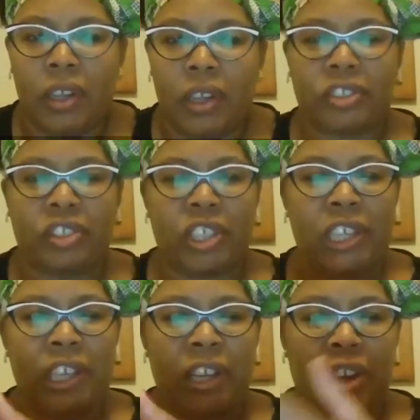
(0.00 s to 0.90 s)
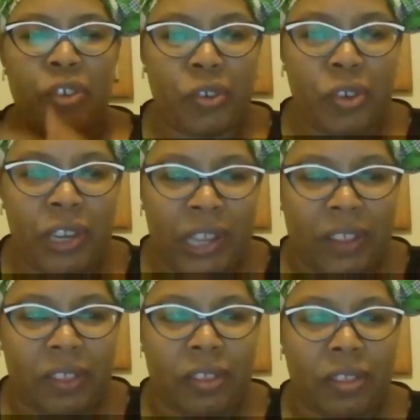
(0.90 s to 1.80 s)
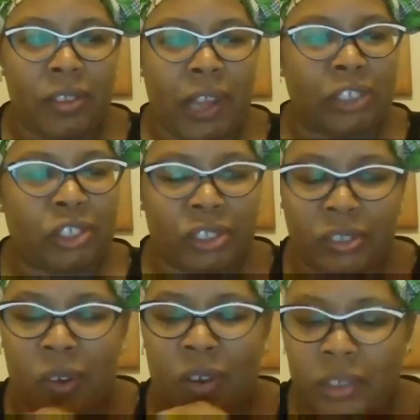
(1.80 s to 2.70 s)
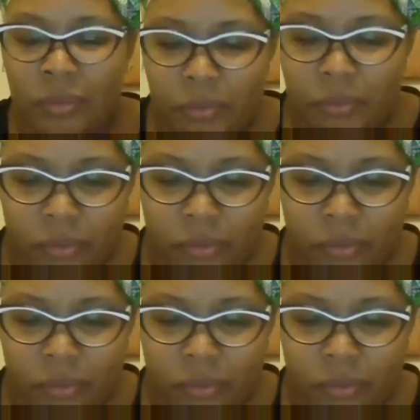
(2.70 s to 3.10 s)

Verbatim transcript: to see underneath, not just on